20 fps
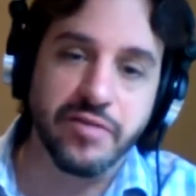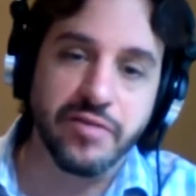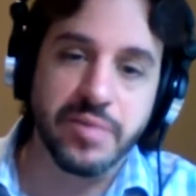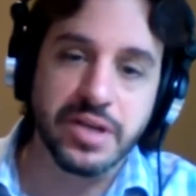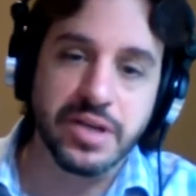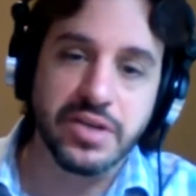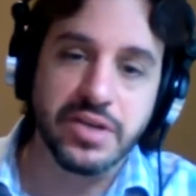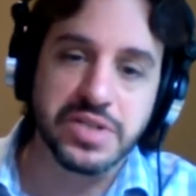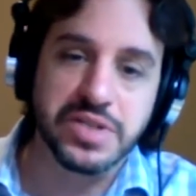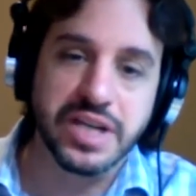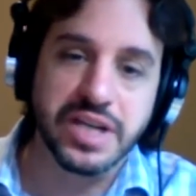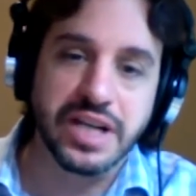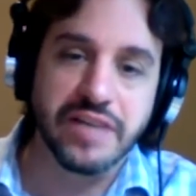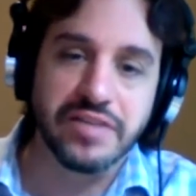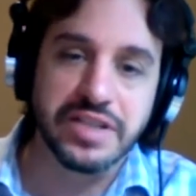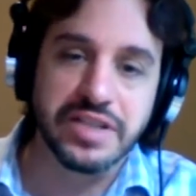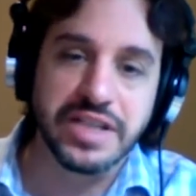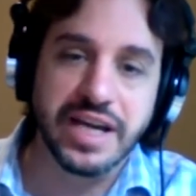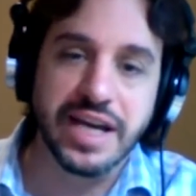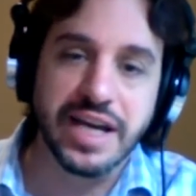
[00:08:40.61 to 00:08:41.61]
we've been using it
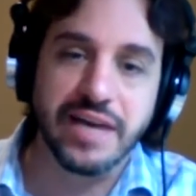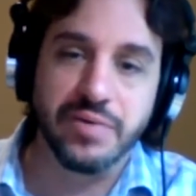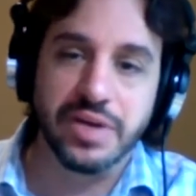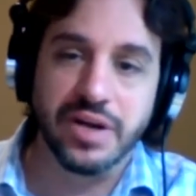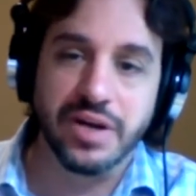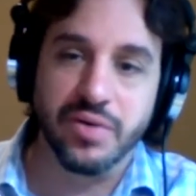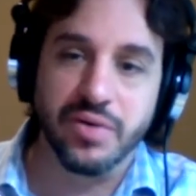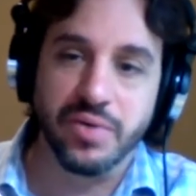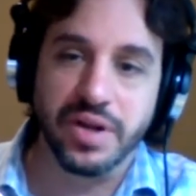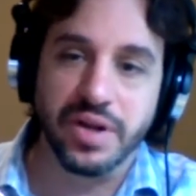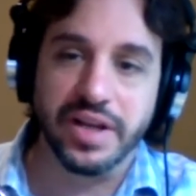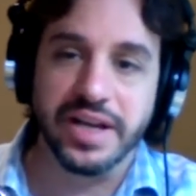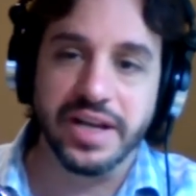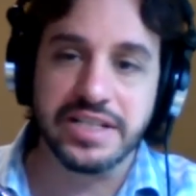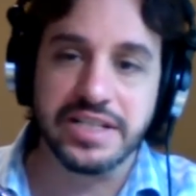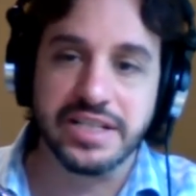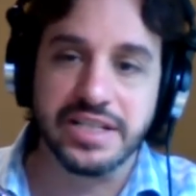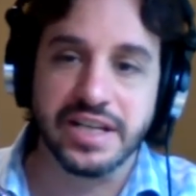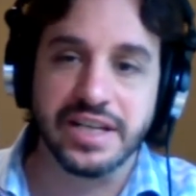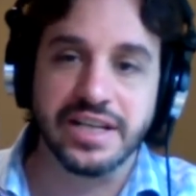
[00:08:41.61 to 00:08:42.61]
every day and we don't
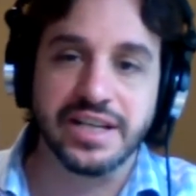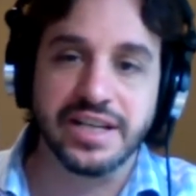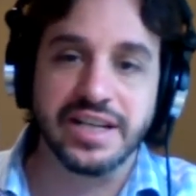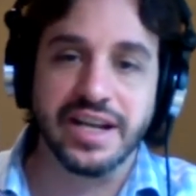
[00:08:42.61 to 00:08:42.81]
realize that.